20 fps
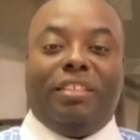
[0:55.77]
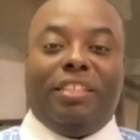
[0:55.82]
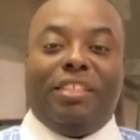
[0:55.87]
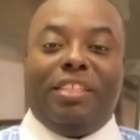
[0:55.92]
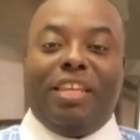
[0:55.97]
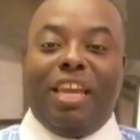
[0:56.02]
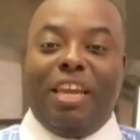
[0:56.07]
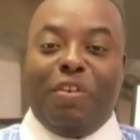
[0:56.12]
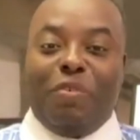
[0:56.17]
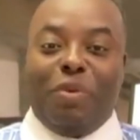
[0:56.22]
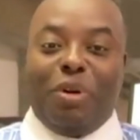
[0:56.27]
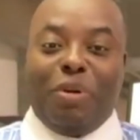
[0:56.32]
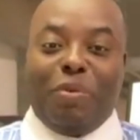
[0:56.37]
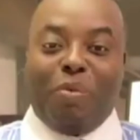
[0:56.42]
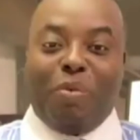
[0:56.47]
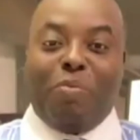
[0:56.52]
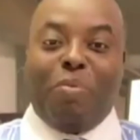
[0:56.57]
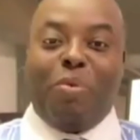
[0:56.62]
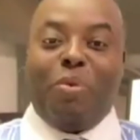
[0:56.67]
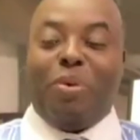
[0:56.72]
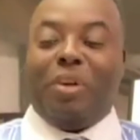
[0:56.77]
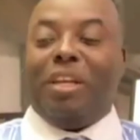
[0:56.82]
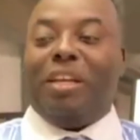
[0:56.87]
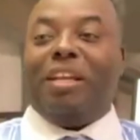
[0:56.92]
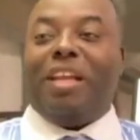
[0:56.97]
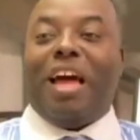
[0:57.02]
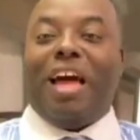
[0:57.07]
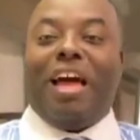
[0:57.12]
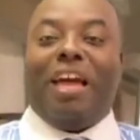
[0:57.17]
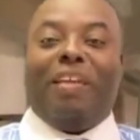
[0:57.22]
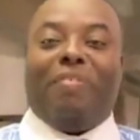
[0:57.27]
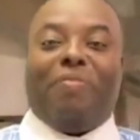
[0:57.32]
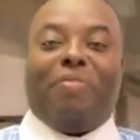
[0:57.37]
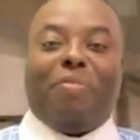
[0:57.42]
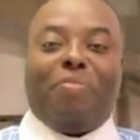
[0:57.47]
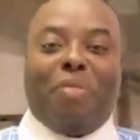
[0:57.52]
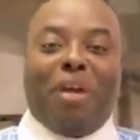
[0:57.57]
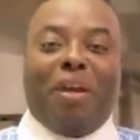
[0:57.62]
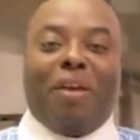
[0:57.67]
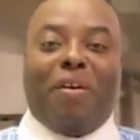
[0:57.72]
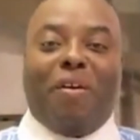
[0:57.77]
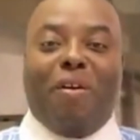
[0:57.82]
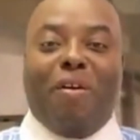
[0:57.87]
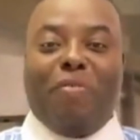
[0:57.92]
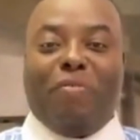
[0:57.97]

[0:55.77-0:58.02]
Today we're reporting live from our